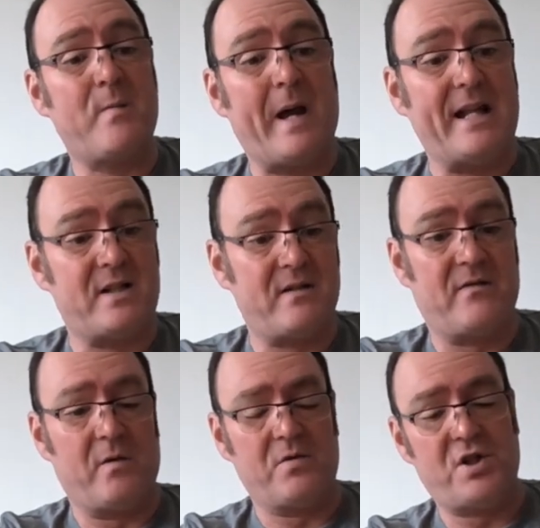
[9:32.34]
pads
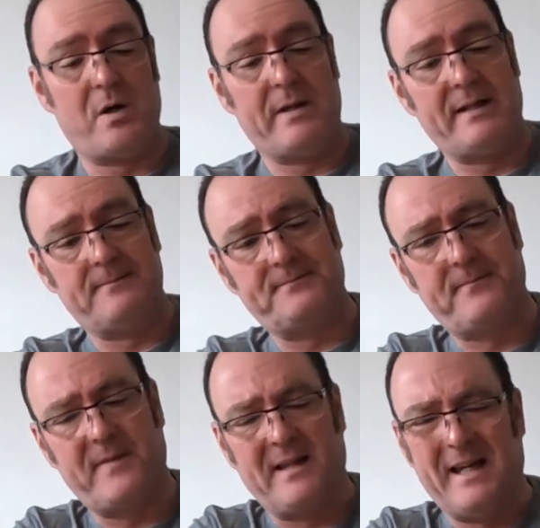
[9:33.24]
from Shoei.
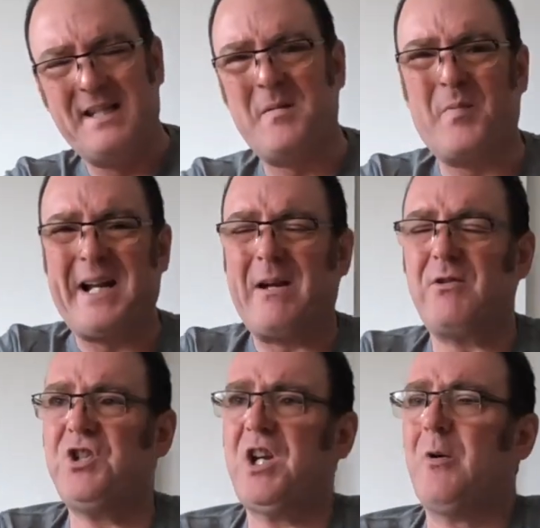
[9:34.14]
Is it pronounced
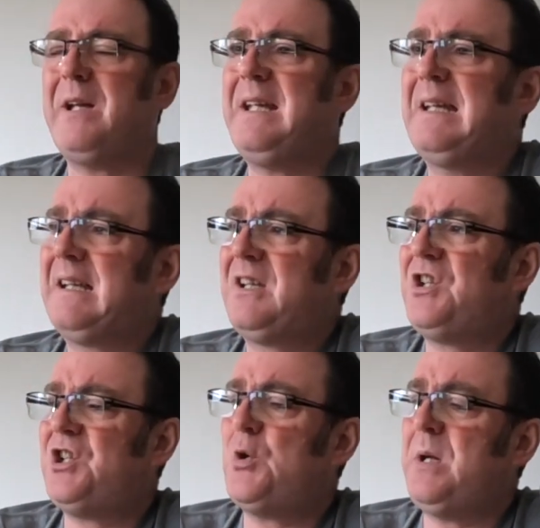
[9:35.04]
Shoei?
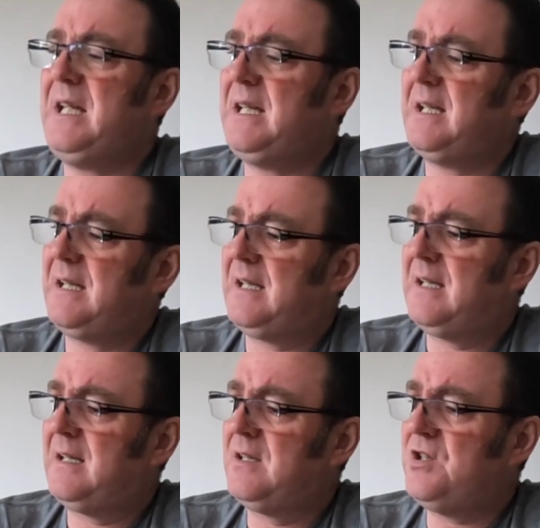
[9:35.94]
Shoei?
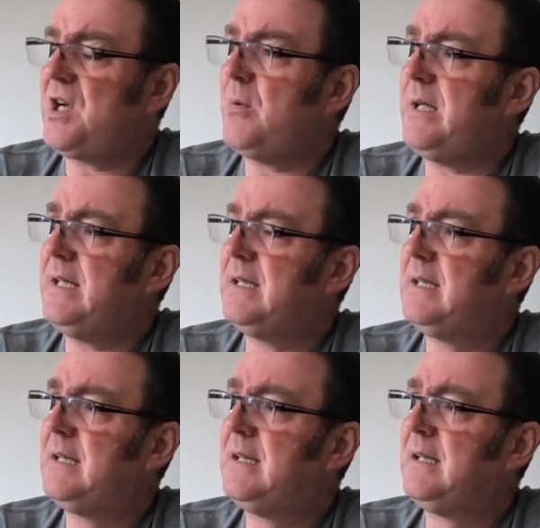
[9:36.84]
Shoei?
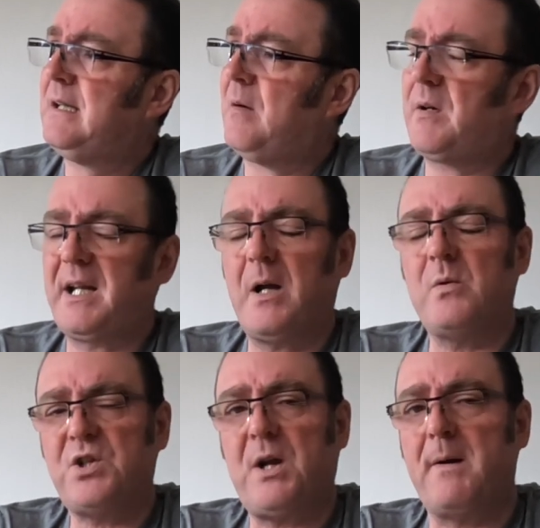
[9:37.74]
I'm going to go with
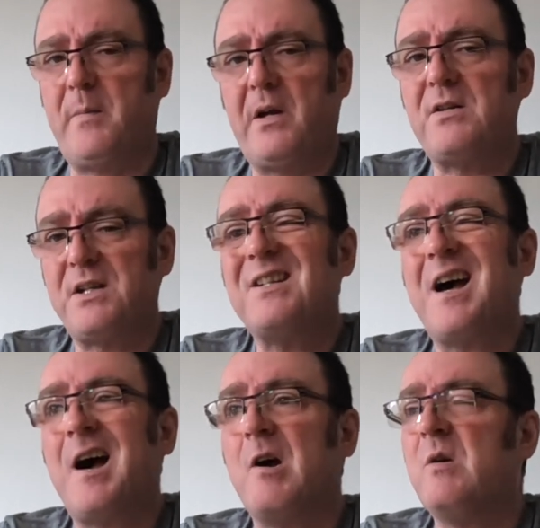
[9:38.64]
Shoei because there's an
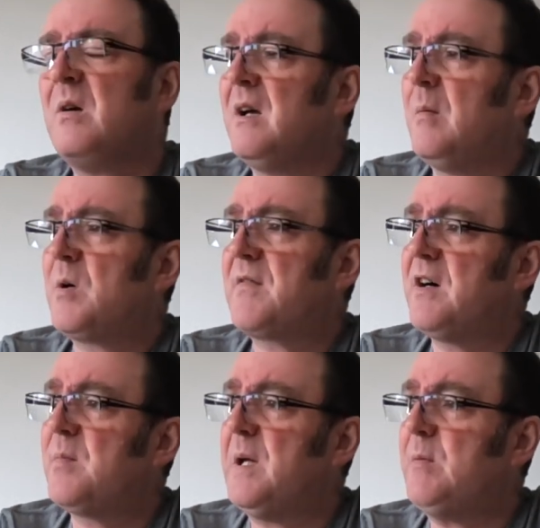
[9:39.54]
O, but I've
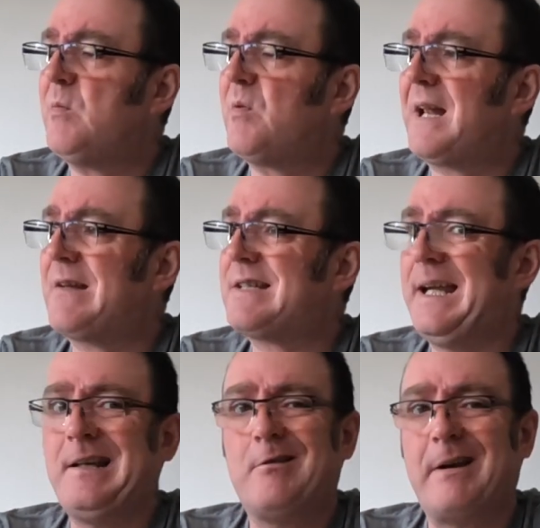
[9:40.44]
heard people pronounce it
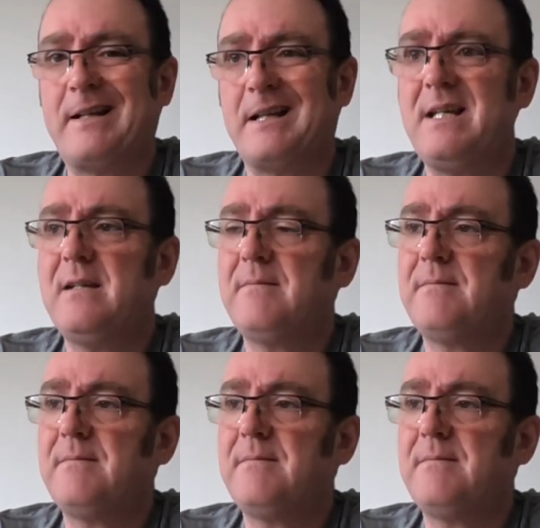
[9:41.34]
incorrectly.